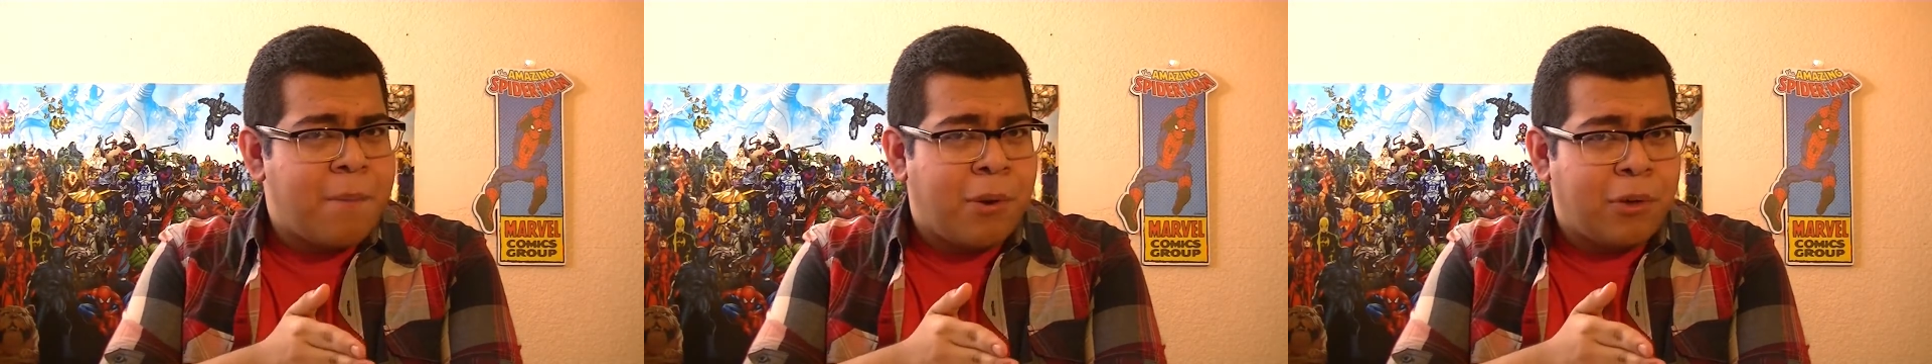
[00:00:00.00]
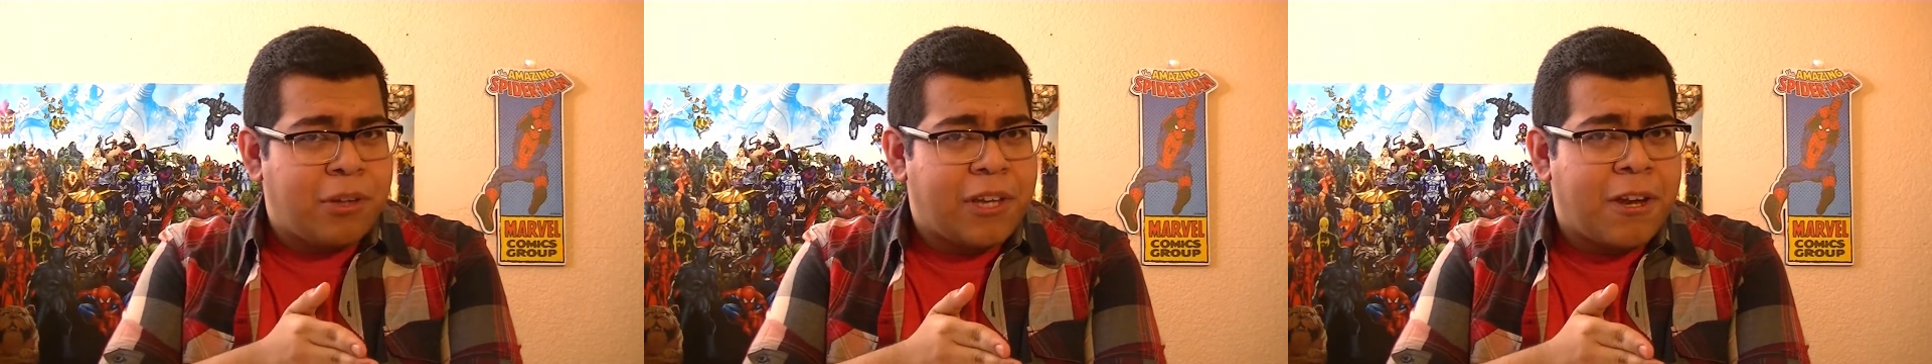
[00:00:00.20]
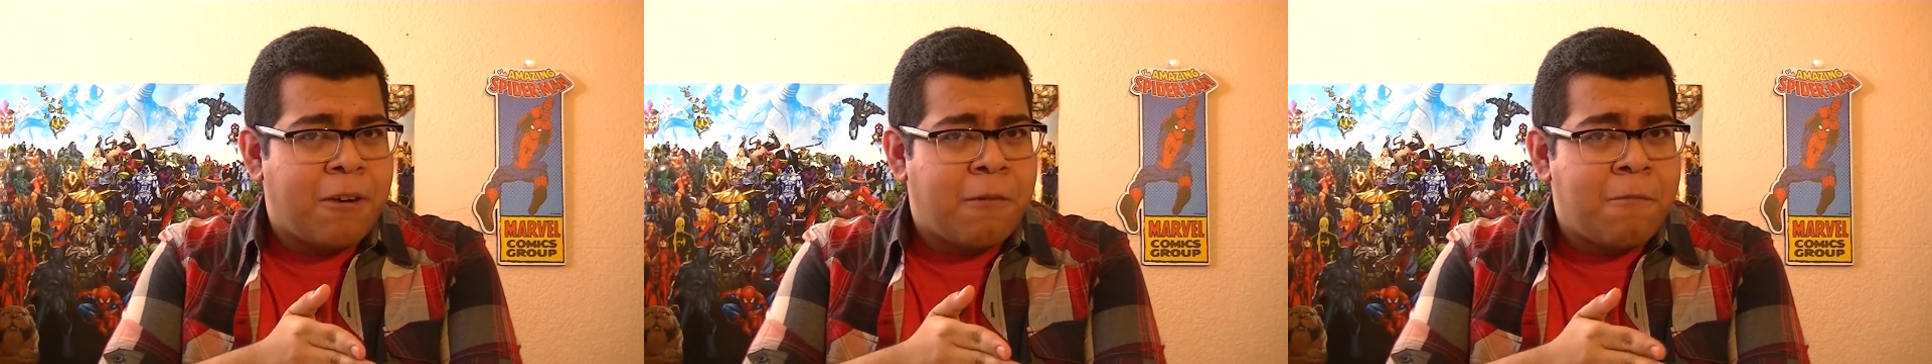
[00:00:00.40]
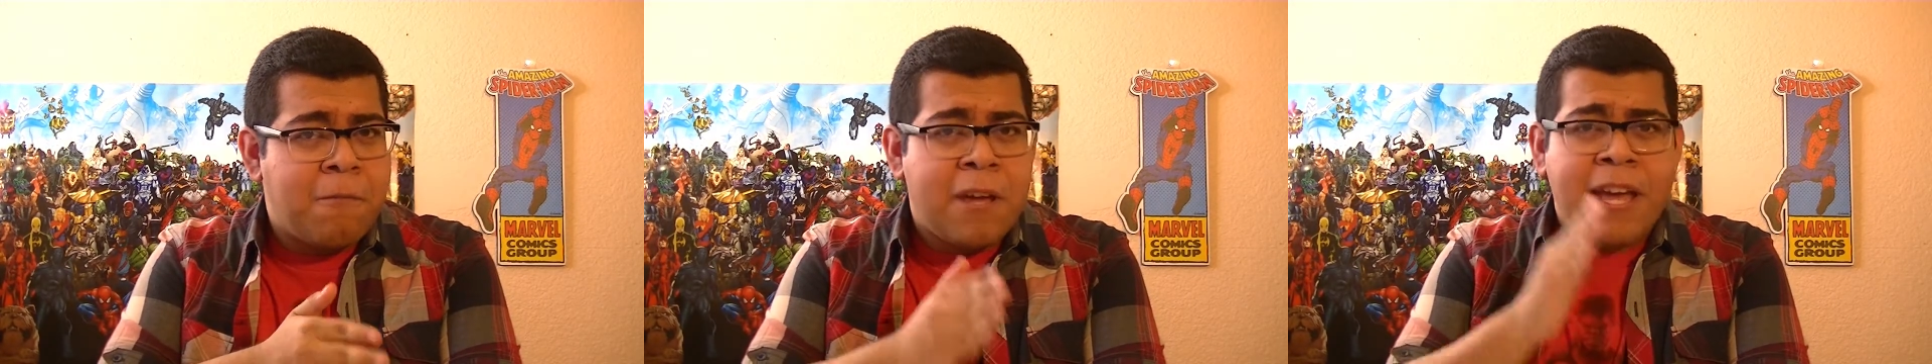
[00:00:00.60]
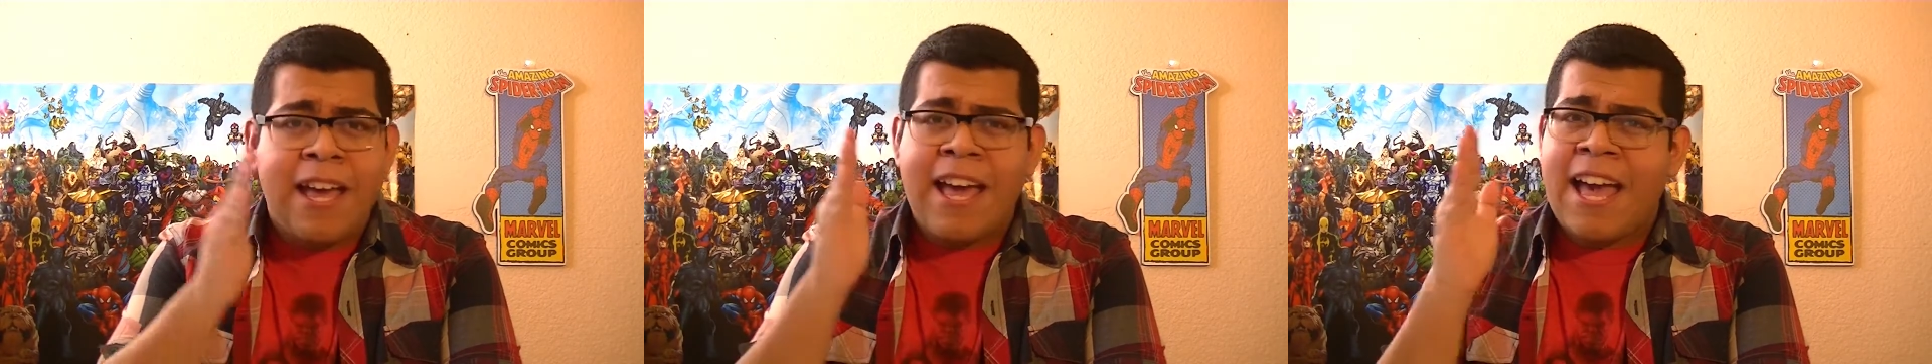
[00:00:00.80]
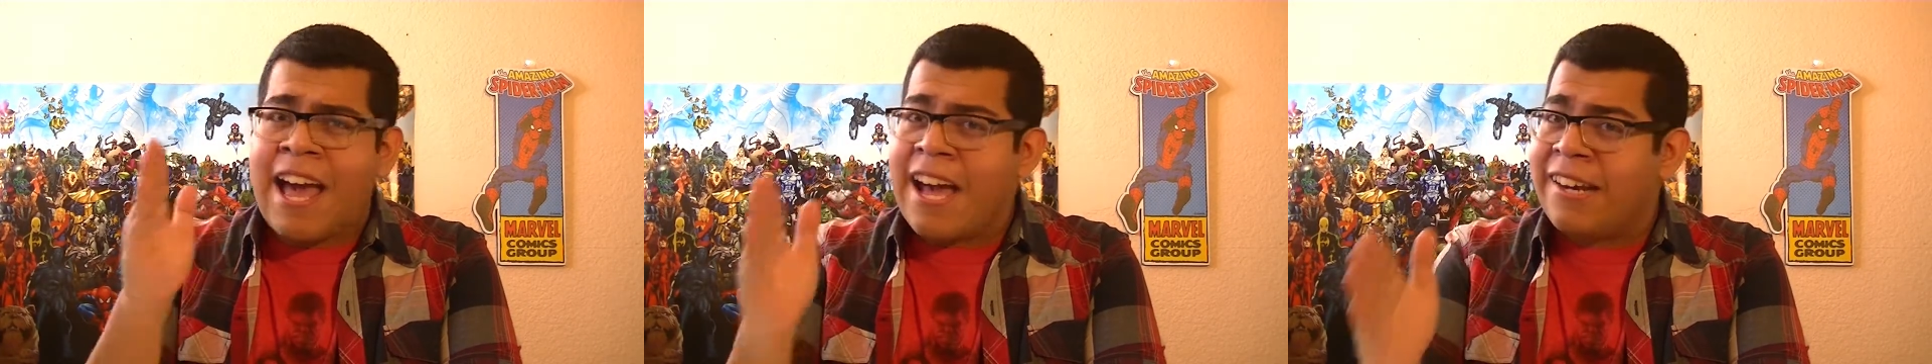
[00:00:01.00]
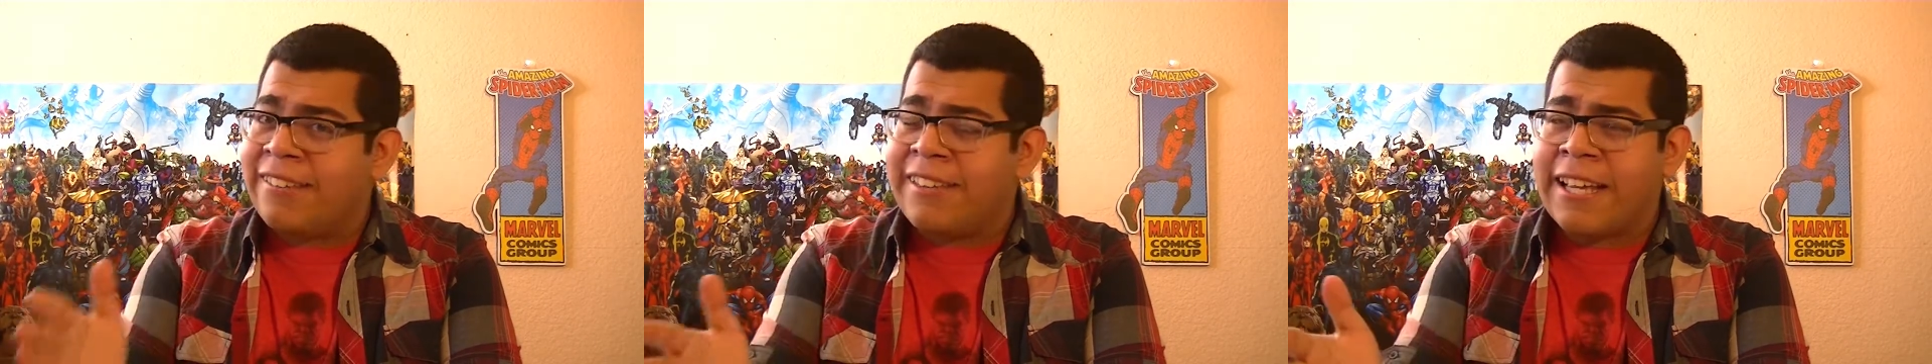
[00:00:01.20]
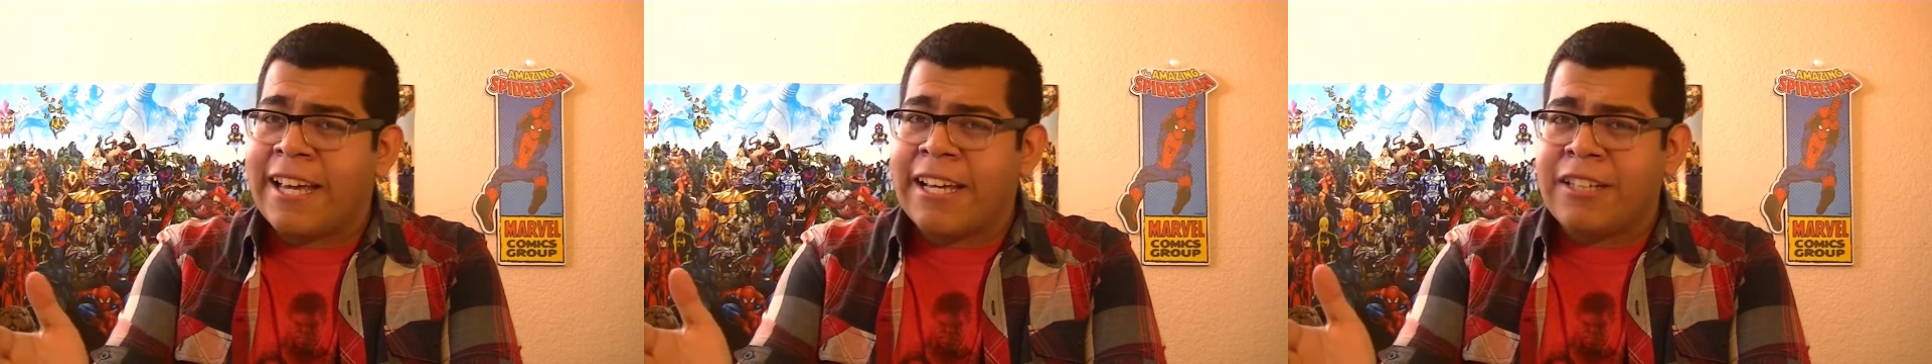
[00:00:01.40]
polio? How
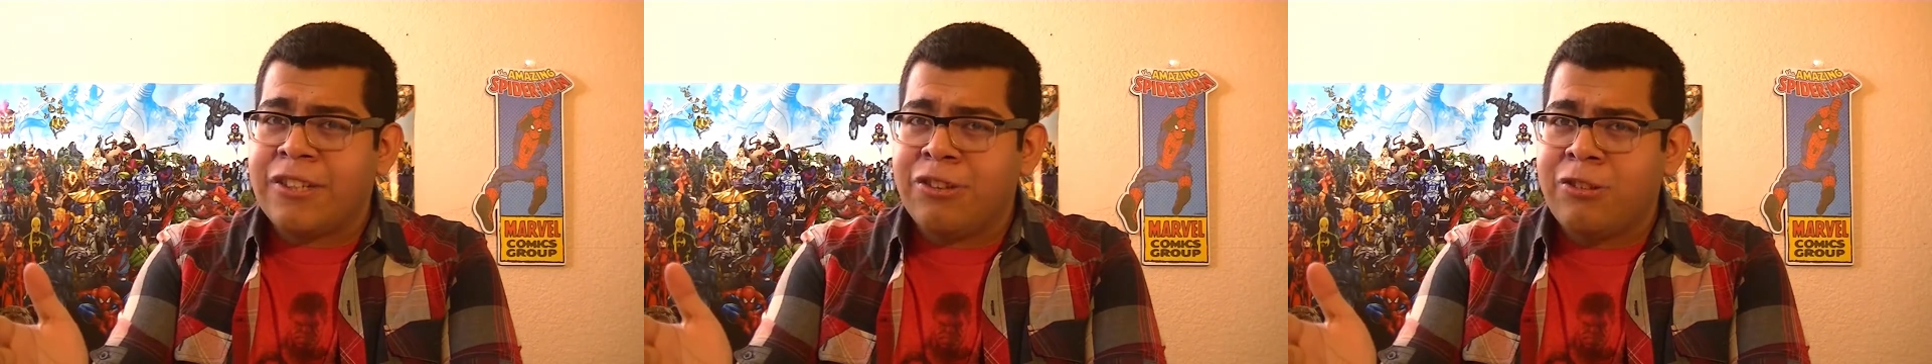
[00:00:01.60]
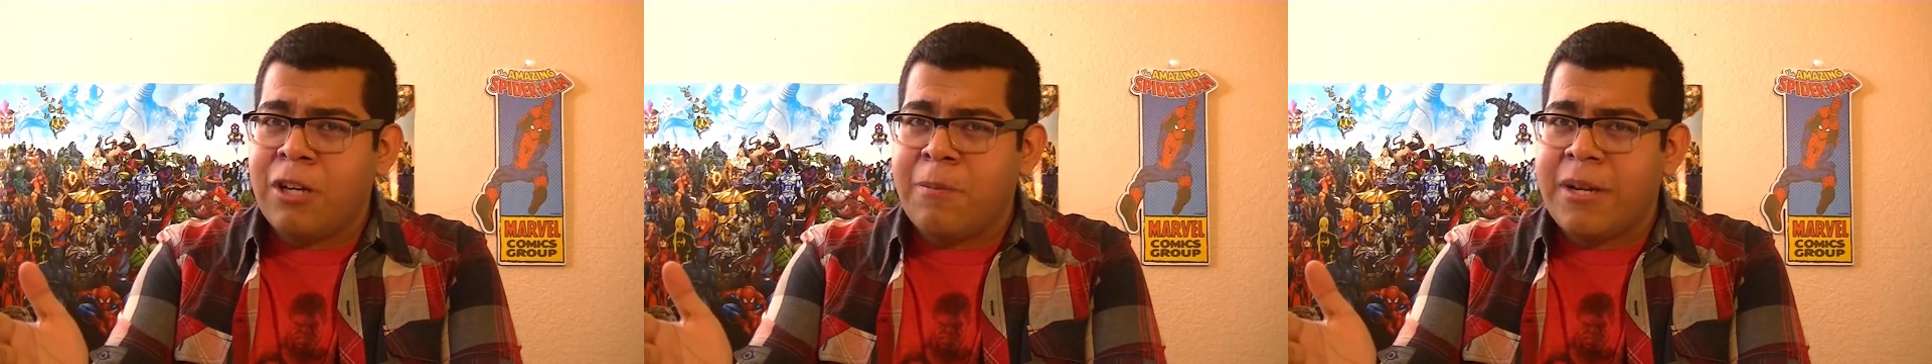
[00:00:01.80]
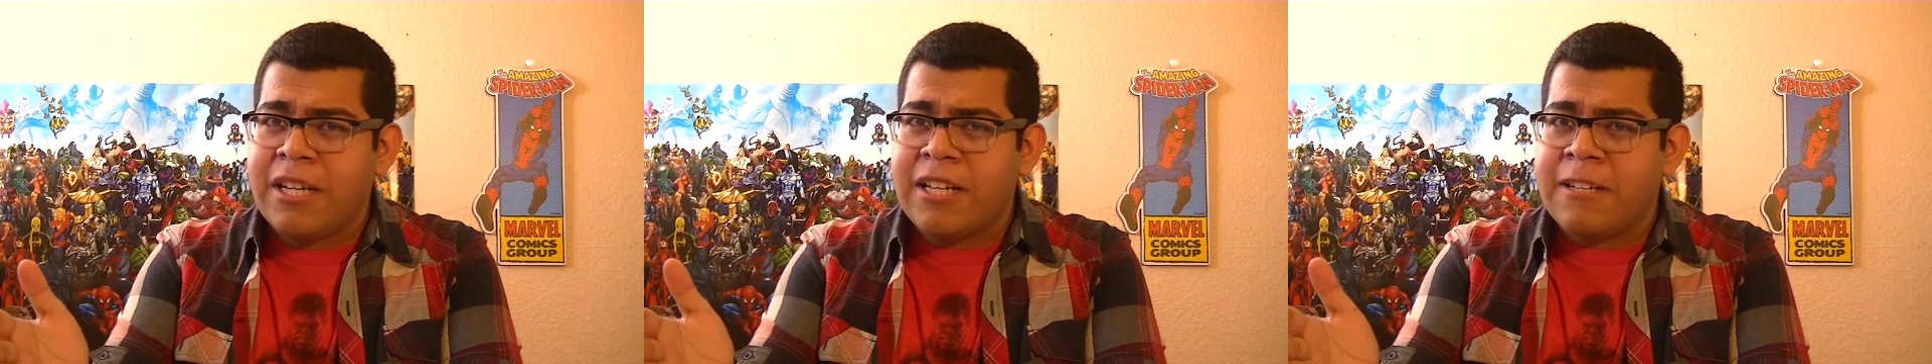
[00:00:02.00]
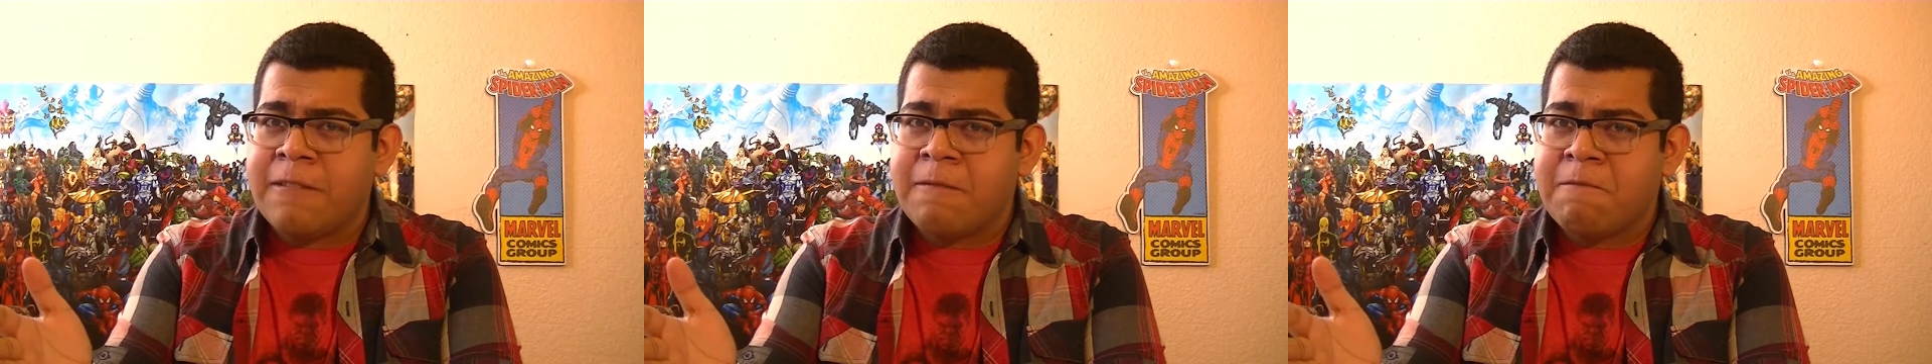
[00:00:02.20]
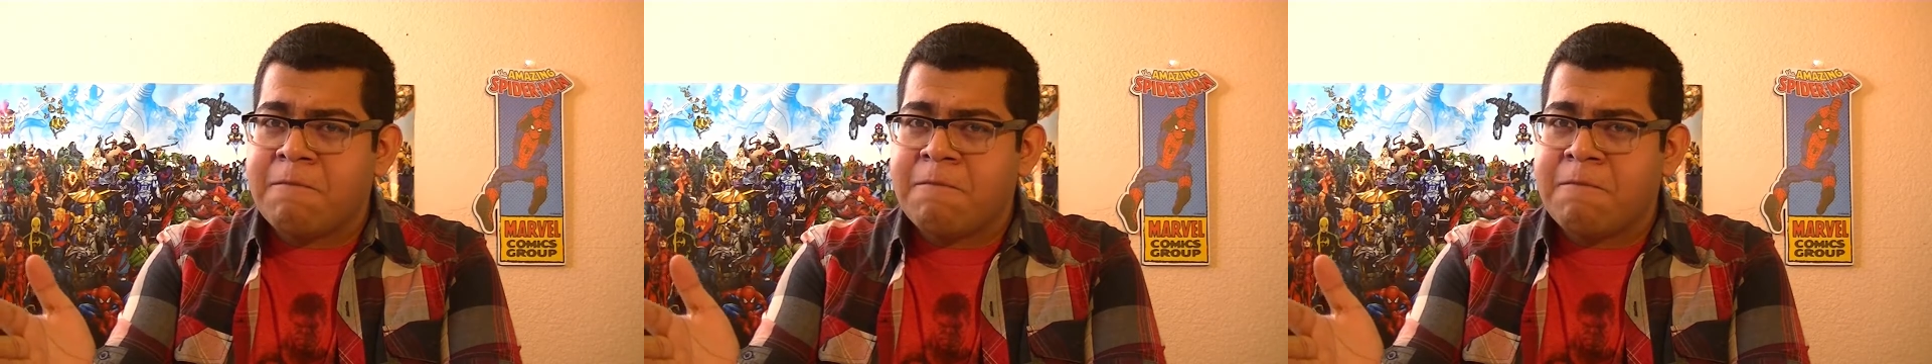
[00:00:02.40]
does that get distributed?